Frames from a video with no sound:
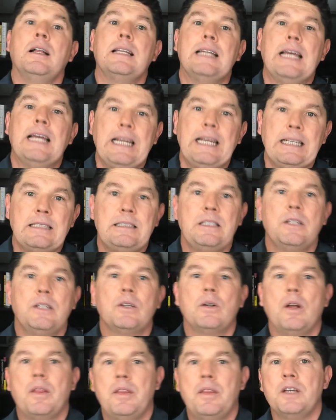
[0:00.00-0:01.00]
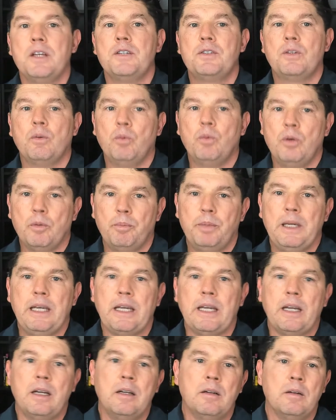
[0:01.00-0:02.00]
the easier this will
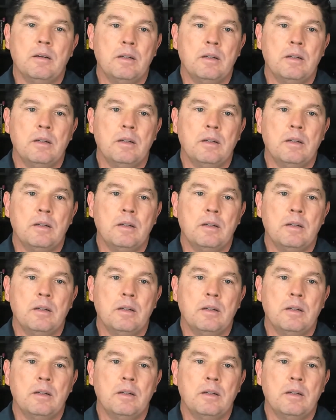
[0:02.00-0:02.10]
be.